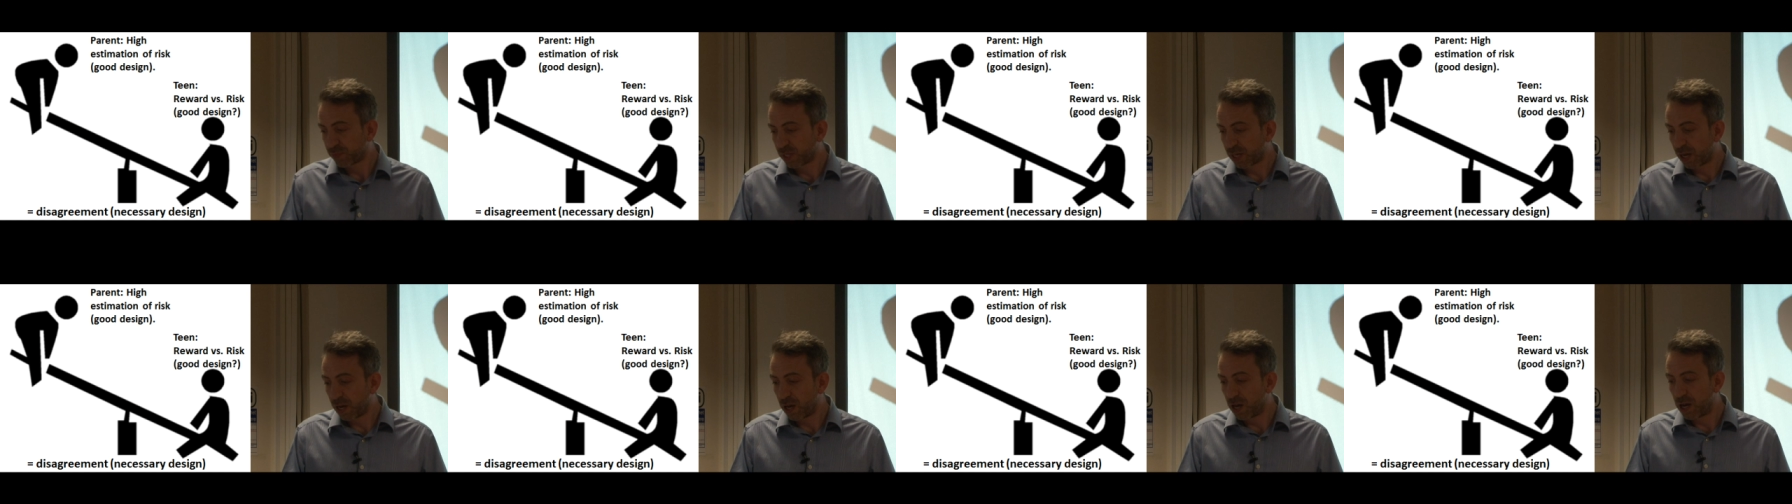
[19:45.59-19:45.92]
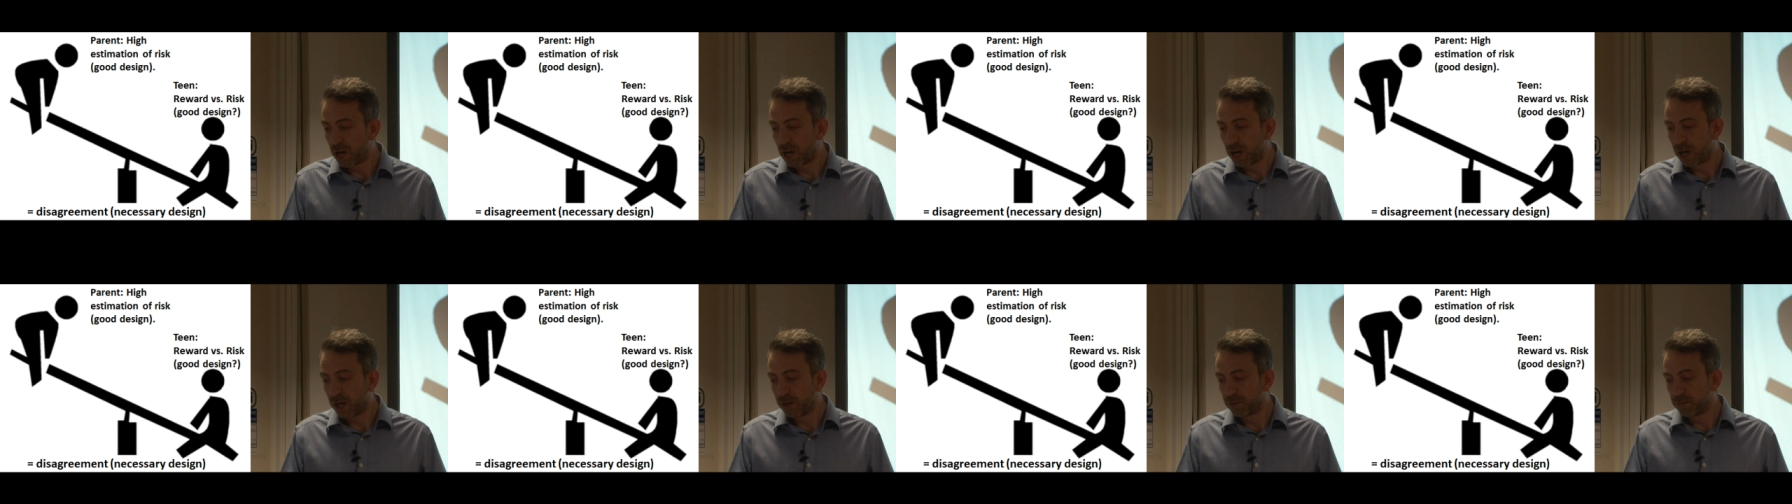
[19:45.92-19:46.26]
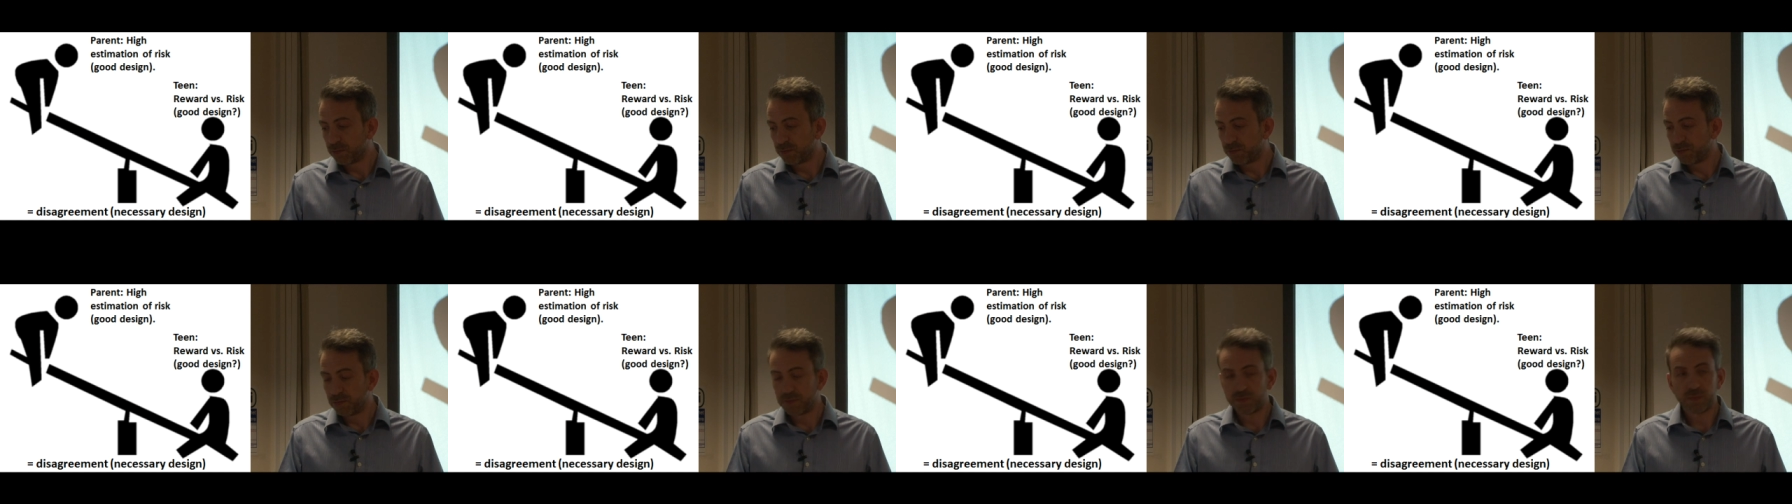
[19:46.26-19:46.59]
They
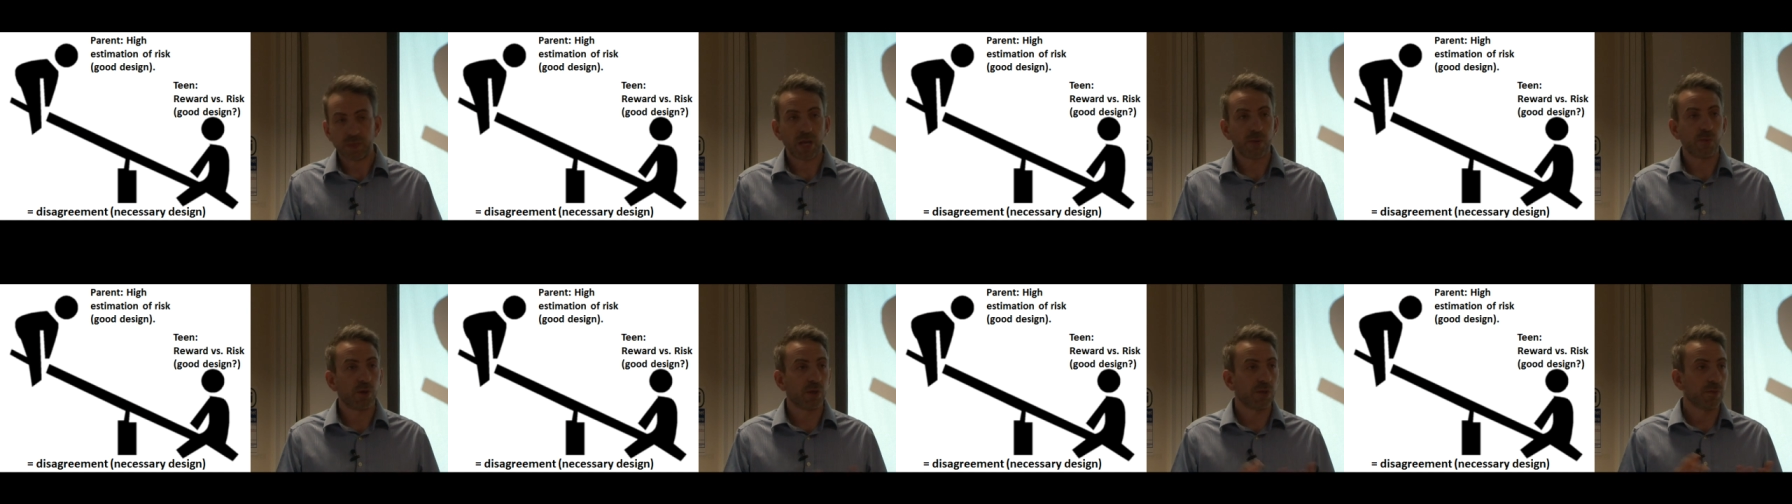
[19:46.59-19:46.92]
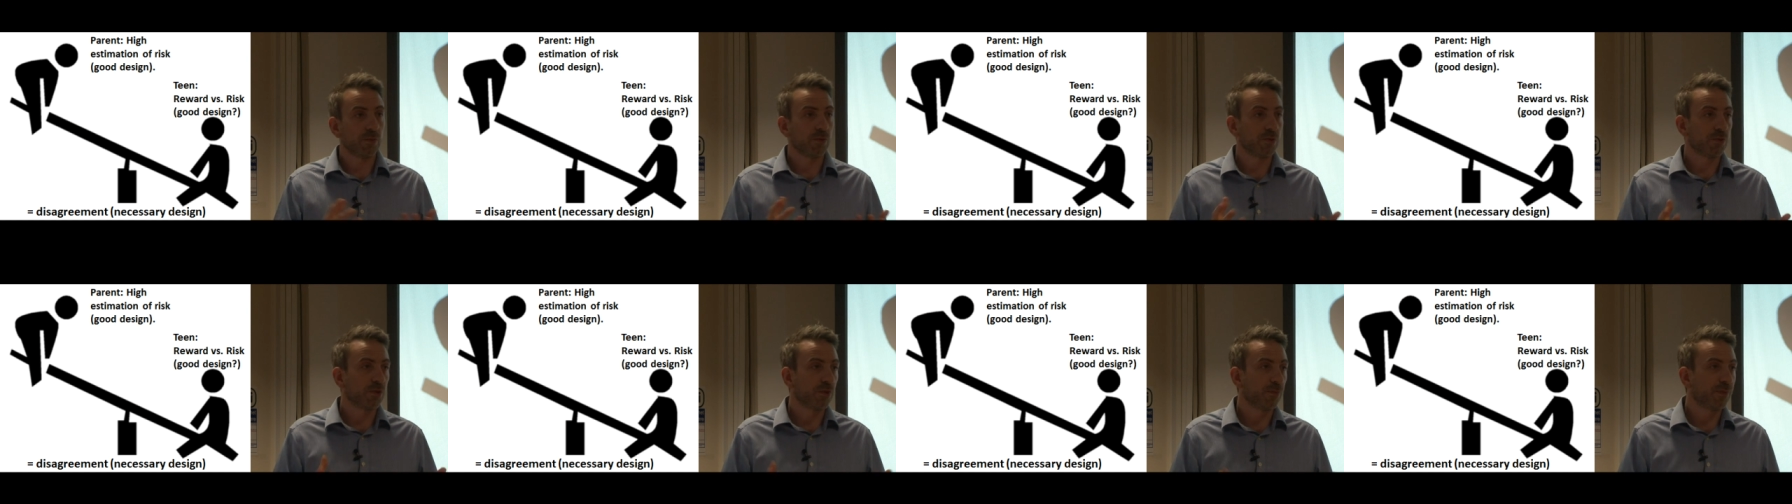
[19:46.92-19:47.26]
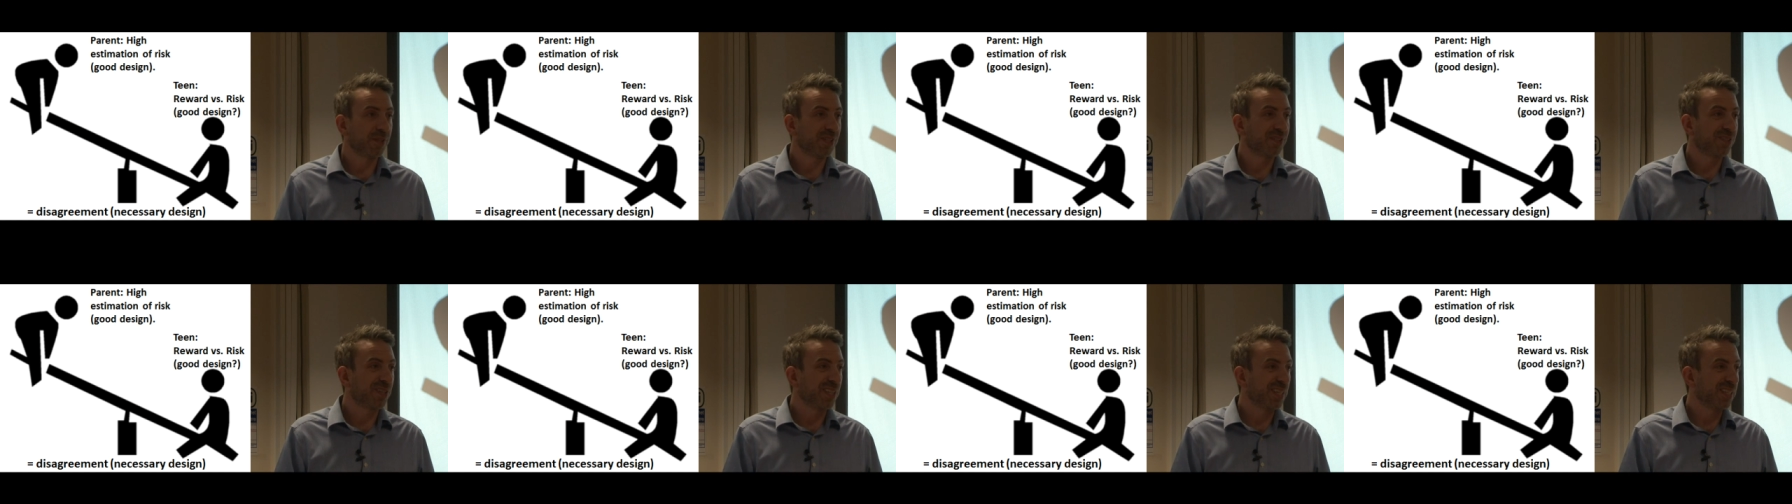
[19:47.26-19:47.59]
might want to be
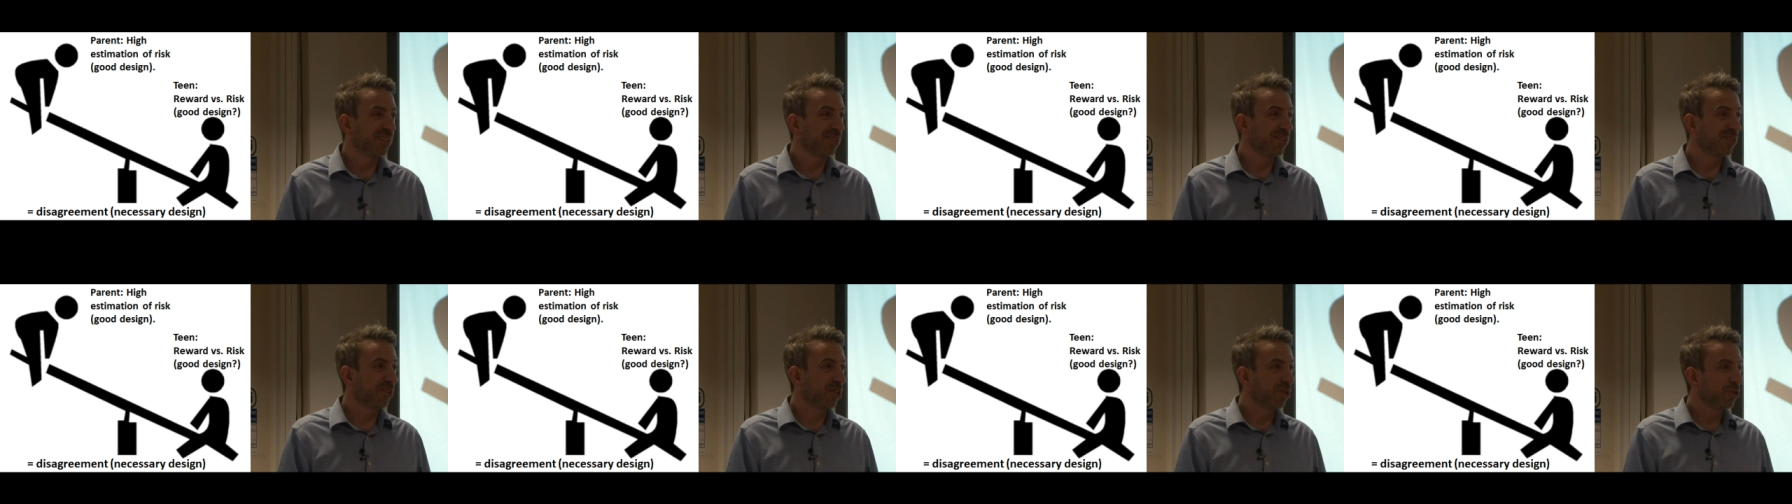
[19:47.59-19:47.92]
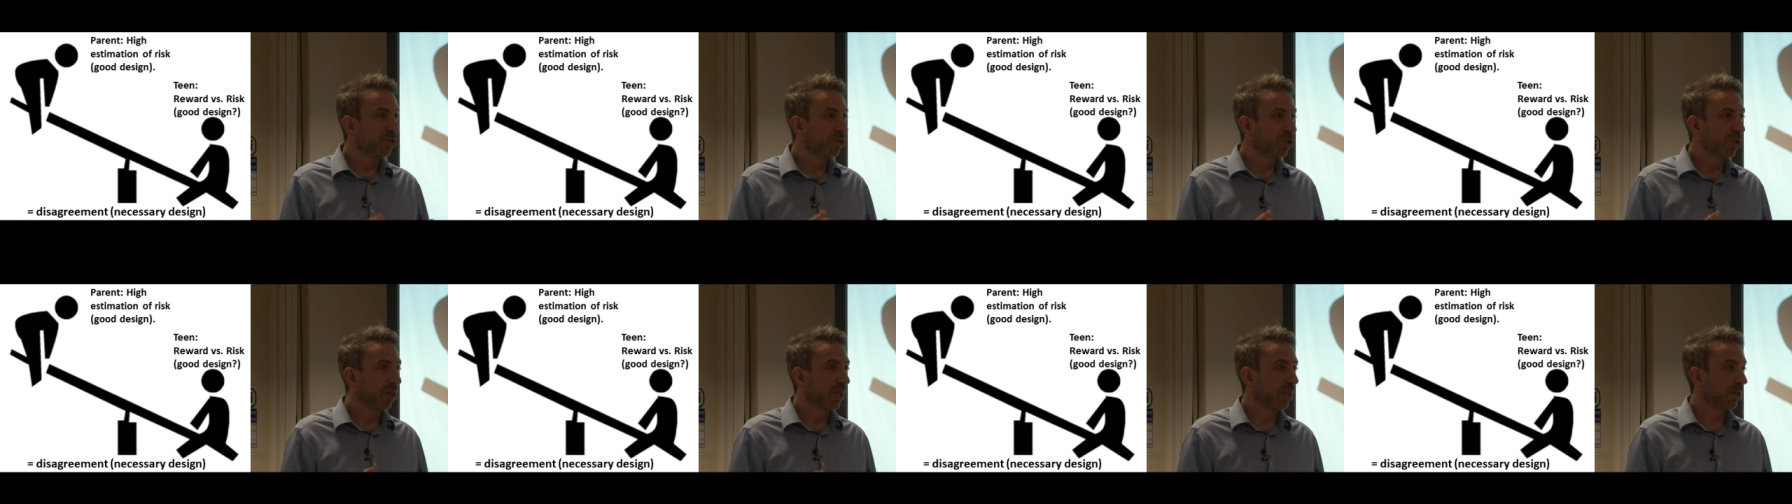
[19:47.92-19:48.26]
seen as socially